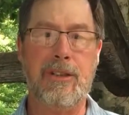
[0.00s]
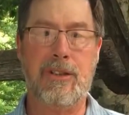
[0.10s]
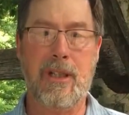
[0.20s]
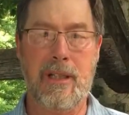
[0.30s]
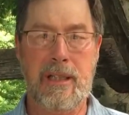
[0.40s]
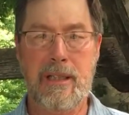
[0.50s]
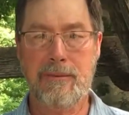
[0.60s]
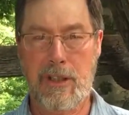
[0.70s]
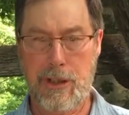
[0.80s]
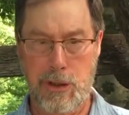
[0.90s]
study
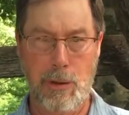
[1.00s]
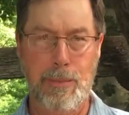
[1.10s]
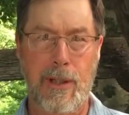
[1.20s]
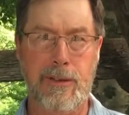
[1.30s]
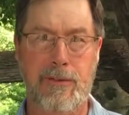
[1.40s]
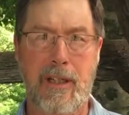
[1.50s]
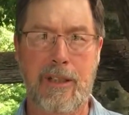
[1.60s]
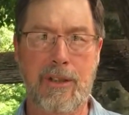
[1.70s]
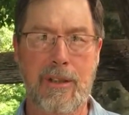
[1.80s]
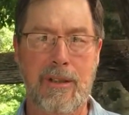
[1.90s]
of digital
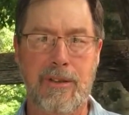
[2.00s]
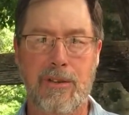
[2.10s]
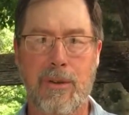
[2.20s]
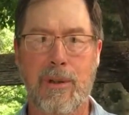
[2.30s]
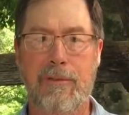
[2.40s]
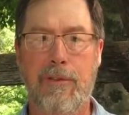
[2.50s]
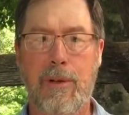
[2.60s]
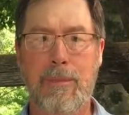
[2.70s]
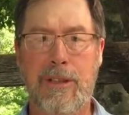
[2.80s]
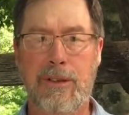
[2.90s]
preservation and historic
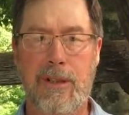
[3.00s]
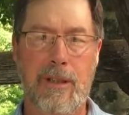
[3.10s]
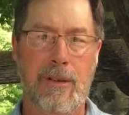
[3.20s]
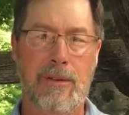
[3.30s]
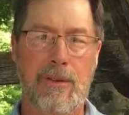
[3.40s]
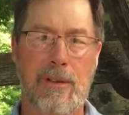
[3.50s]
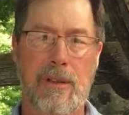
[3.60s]
farming skills